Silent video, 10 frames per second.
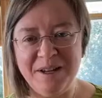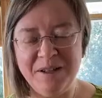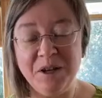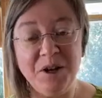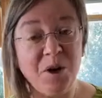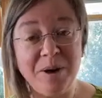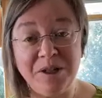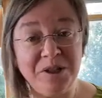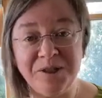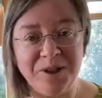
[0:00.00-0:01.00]
to know when
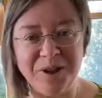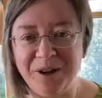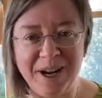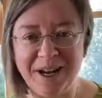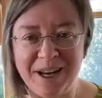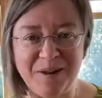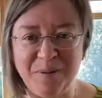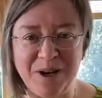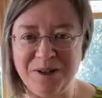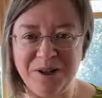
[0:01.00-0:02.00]
she's hurting and
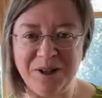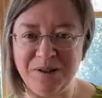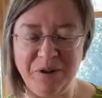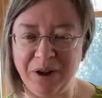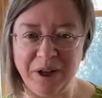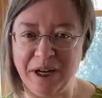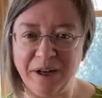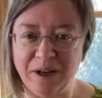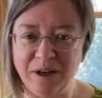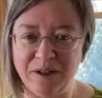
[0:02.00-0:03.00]
when she's
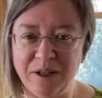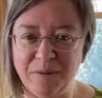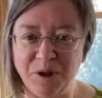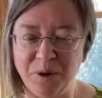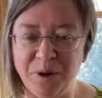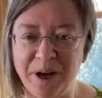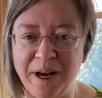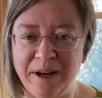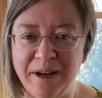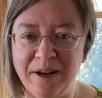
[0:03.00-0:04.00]
feeling some
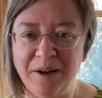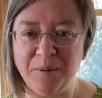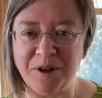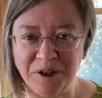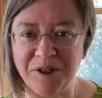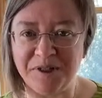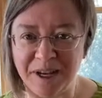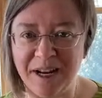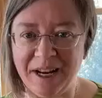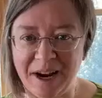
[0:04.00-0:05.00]
joy, when she's
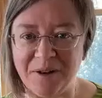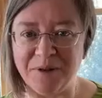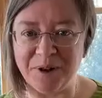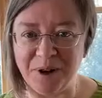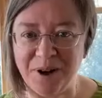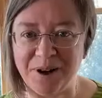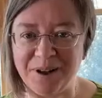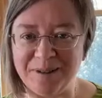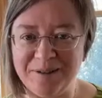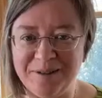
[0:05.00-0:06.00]
getting out of her
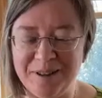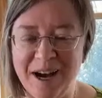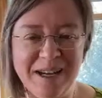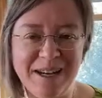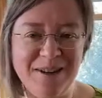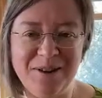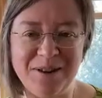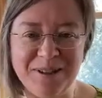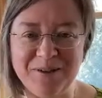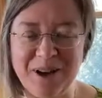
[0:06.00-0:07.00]
car. I can
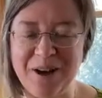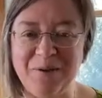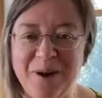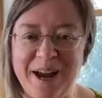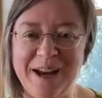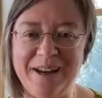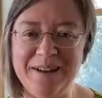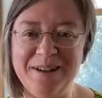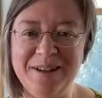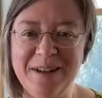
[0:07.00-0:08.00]
notice right away.
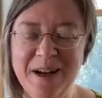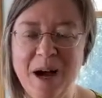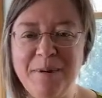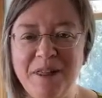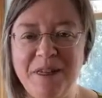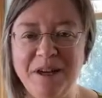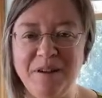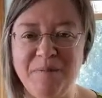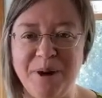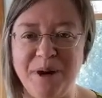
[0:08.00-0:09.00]
I'm going to think
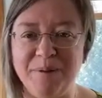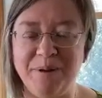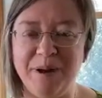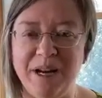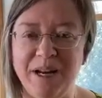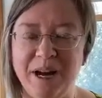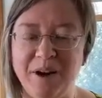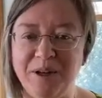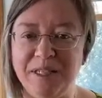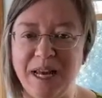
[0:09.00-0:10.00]
of Barbara right
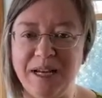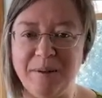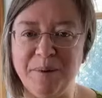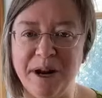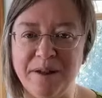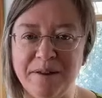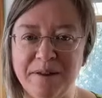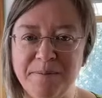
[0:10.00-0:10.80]
now and take a breath.